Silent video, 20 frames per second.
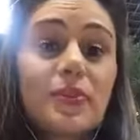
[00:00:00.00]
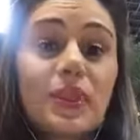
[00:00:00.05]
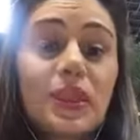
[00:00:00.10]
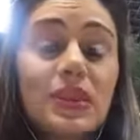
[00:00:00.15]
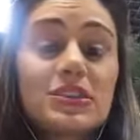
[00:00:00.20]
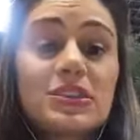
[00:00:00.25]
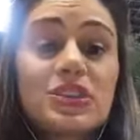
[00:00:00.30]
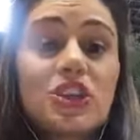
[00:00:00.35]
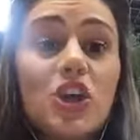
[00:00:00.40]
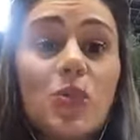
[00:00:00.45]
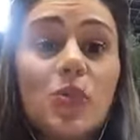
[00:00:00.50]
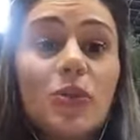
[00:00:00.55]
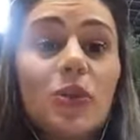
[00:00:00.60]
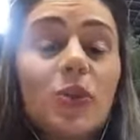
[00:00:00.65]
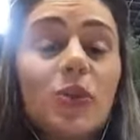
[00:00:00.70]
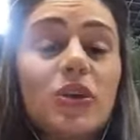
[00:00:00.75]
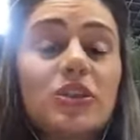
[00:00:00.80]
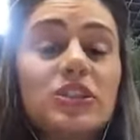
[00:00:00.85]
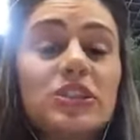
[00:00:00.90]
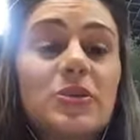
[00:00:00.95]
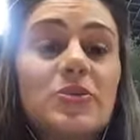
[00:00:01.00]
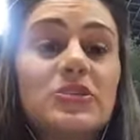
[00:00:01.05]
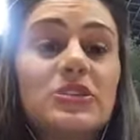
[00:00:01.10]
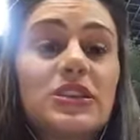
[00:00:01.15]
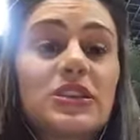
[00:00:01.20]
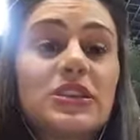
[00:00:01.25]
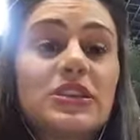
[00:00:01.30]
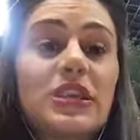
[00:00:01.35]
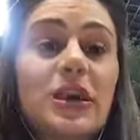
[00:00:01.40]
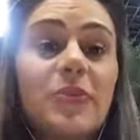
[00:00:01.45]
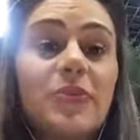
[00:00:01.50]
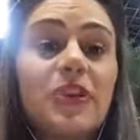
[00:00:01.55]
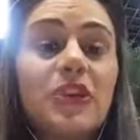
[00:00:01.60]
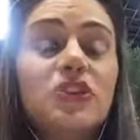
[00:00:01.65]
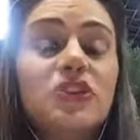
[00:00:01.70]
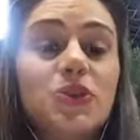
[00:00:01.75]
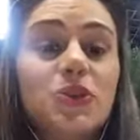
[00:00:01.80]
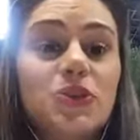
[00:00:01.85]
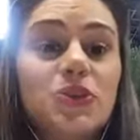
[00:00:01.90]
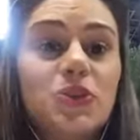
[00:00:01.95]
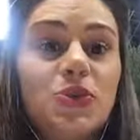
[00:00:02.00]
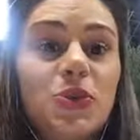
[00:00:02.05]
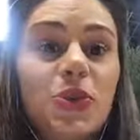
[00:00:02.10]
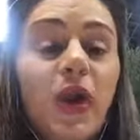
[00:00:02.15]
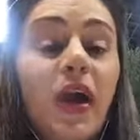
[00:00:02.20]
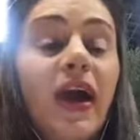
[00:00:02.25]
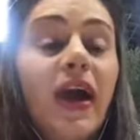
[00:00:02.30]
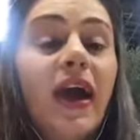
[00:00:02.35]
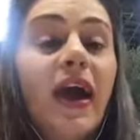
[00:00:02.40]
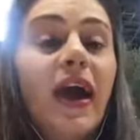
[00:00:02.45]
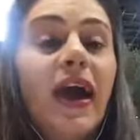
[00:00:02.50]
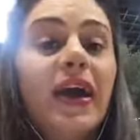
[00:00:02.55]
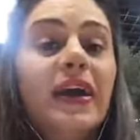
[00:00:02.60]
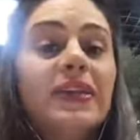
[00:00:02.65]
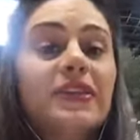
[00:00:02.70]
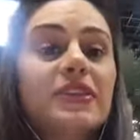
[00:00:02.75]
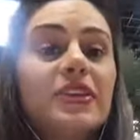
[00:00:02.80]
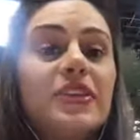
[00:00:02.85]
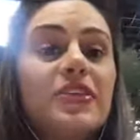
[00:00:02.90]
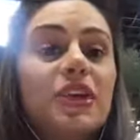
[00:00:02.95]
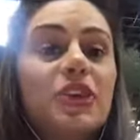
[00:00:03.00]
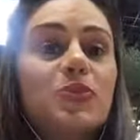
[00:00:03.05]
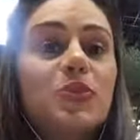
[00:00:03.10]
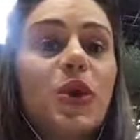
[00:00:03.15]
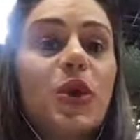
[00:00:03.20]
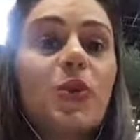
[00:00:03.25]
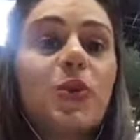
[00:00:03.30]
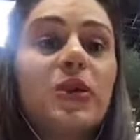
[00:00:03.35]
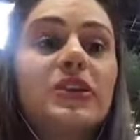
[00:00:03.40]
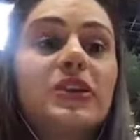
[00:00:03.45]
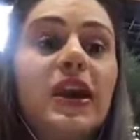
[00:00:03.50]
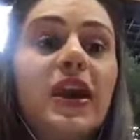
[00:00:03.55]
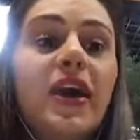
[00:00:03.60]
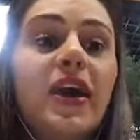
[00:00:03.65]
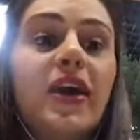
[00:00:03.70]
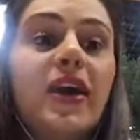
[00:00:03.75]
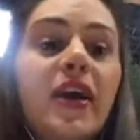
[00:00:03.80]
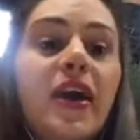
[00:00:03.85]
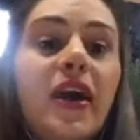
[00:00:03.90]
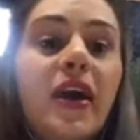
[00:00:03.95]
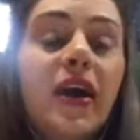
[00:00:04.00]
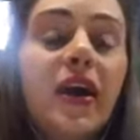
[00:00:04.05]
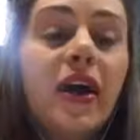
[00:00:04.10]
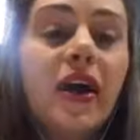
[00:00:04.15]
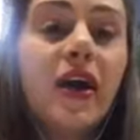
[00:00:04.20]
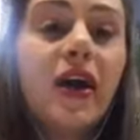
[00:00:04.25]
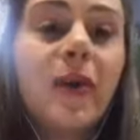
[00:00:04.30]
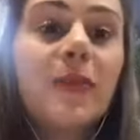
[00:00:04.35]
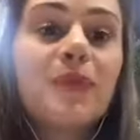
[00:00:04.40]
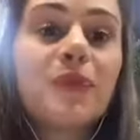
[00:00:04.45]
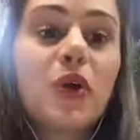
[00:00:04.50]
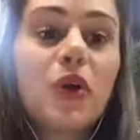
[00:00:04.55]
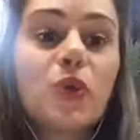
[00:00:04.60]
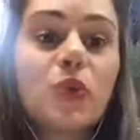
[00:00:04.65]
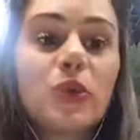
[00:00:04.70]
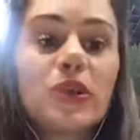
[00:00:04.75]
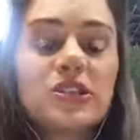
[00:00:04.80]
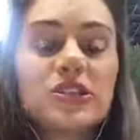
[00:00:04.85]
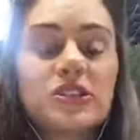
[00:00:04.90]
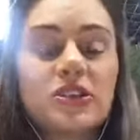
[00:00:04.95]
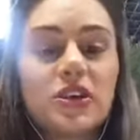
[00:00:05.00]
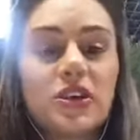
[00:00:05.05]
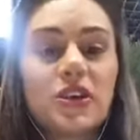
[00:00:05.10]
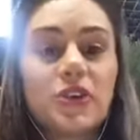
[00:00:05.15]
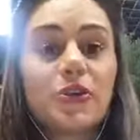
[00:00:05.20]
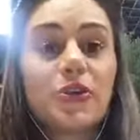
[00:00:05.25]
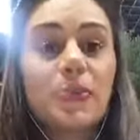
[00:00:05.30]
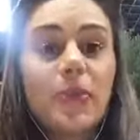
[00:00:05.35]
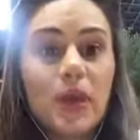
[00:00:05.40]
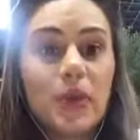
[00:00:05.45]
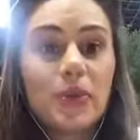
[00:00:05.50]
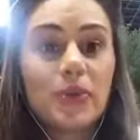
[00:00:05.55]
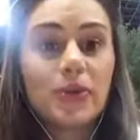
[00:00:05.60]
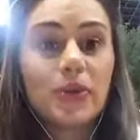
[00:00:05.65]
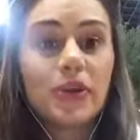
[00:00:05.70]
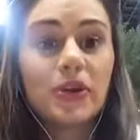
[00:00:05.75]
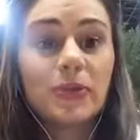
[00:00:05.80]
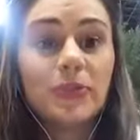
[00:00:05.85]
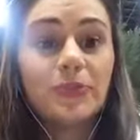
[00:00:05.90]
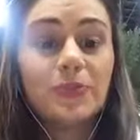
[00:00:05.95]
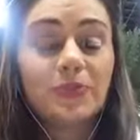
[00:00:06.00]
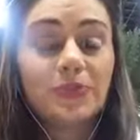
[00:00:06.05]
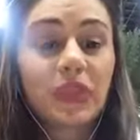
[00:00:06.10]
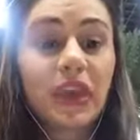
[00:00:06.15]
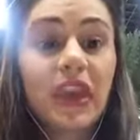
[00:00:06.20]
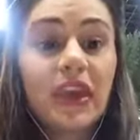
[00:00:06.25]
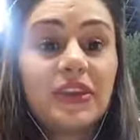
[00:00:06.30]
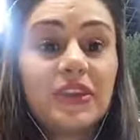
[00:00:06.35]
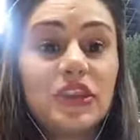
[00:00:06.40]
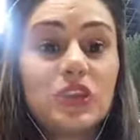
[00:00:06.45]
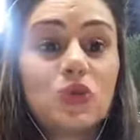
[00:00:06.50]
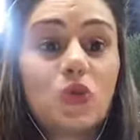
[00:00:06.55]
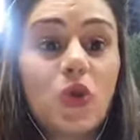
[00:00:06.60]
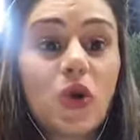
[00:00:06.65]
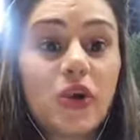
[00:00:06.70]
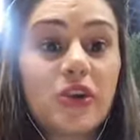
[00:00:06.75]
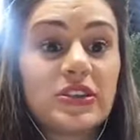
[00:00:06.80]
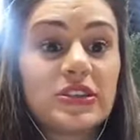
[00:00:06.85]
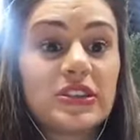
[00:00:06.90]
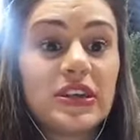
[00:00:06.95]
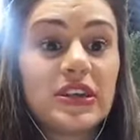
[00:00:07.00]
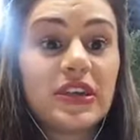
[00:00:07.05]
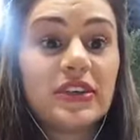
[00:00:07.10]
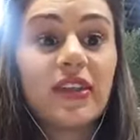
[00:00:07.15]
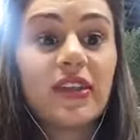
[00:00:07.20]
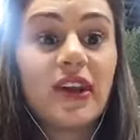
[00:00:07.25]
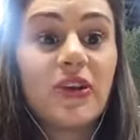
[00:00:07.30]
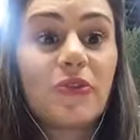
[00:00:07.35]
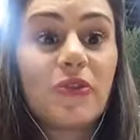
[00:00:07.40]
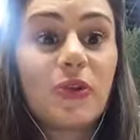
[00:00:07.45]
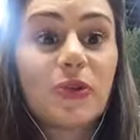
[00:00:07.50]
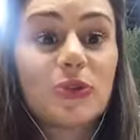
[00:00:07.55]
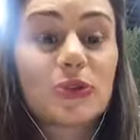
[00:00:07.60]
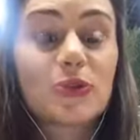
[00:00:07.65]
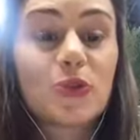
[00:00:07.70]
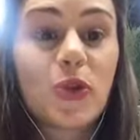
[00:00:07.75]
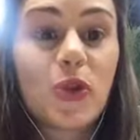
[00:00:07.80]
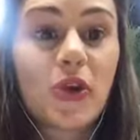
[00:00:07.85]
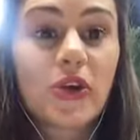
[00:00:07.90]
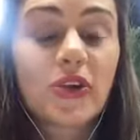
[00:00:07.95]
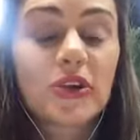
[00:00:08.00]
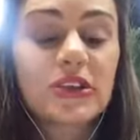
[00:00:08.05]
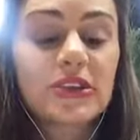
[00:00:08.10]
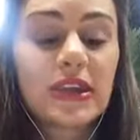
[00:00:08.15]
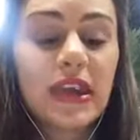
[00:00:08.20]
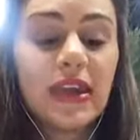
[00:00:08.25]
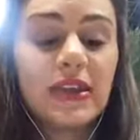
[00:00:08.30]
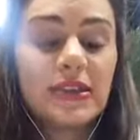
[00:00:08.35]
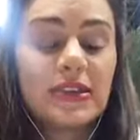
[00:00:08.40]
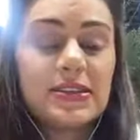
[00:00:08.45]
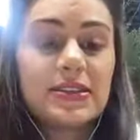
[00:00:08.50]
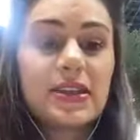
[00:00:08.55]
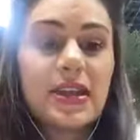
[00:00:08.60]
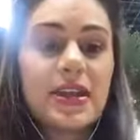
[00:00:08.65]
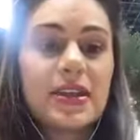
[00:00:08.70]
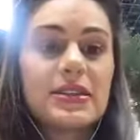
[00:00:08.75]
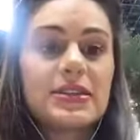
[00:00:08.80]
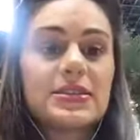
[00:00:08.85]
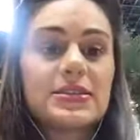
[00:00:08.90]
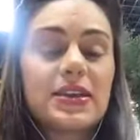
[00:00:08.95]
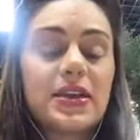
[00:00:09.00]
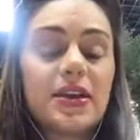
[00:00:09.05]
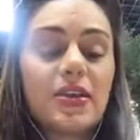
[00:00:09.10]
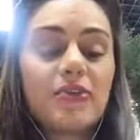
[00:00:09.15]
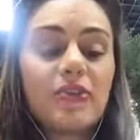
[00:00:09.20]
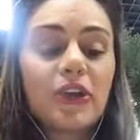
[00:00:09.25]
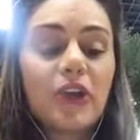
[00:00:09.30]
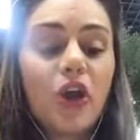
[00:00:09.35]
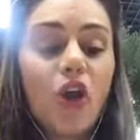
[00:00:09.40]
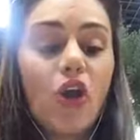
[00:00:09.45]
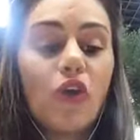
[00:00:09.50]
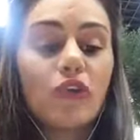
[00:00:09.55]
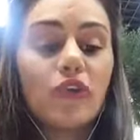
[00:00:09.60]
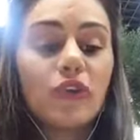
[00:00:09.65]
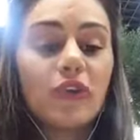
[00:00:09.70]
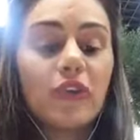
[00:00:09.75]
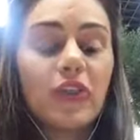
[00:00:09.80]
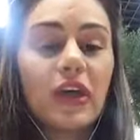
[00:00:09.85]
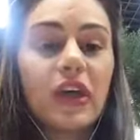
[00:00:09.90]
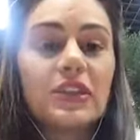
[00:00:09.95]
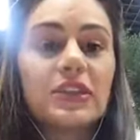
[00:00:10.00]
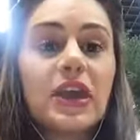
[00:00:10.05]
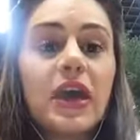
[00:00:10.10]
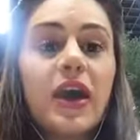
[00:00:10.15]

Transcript: stop. We want something to do. And in that moment I always remember Katie's words, and I love those words. Katie says very often that